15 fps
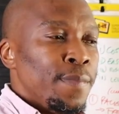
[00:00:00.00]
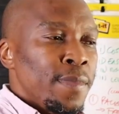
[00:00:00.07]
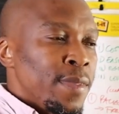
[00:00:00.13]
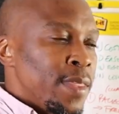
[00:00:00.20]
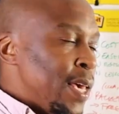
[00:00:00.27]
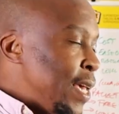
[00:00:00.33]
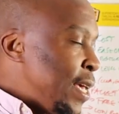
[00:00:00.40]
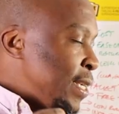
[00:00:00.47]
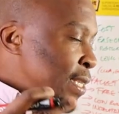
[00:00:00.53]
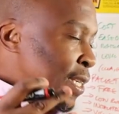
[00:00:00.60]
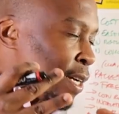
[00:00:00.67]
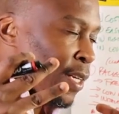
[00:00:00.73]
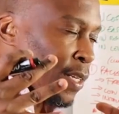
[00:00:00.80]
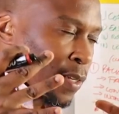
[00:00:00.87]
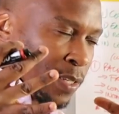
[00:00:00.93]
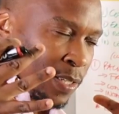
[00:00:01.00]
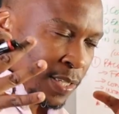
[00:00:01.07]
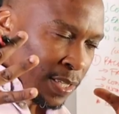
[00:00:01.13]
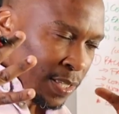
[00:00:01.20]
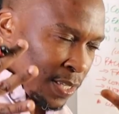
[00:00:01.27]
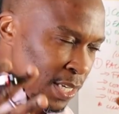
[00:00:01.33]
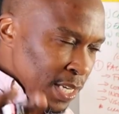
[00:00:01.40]
there is a
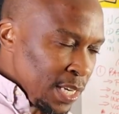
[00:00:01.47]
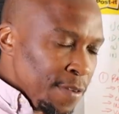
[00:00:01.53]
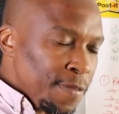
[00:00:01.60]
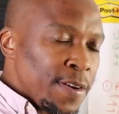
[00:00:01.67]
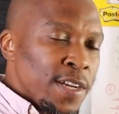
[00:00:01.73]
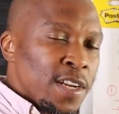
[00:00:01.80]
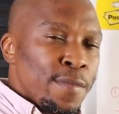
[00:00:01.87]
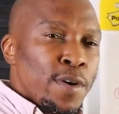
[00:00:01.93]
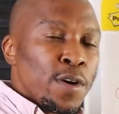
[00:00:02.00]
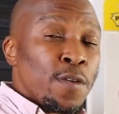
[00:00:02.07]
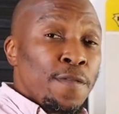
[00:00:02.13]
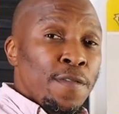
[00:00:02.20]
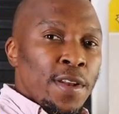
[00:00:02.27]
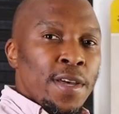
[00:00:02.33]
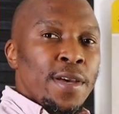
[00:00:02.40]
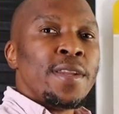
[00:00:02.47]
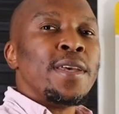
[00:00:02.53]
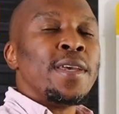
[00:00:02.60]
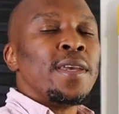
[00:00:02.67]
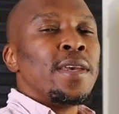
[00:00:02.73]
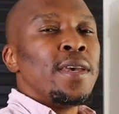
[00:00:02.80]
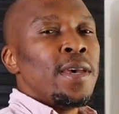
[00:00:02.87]
significant amount of
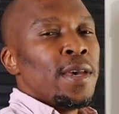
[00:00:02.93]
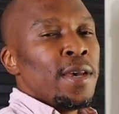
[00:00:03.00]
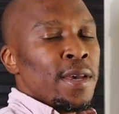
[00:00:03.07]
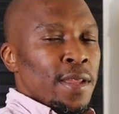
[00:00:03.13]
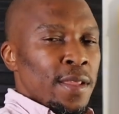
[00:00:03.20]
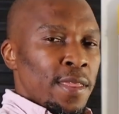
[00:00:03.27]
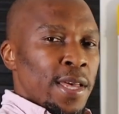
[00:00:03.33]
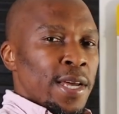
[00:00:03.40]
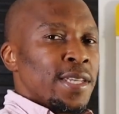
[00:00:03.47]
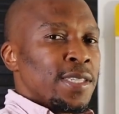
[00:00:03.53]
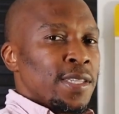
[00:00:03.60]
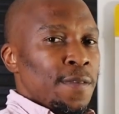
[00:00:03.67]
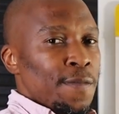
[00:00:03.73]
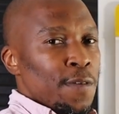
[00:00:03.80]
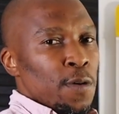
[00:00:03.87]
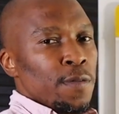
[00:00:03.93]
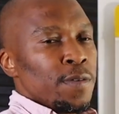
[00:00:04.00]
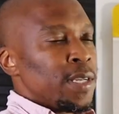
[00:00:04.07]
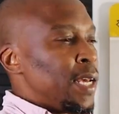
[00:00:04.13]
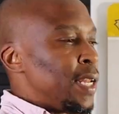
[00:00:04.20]
learning that is involved.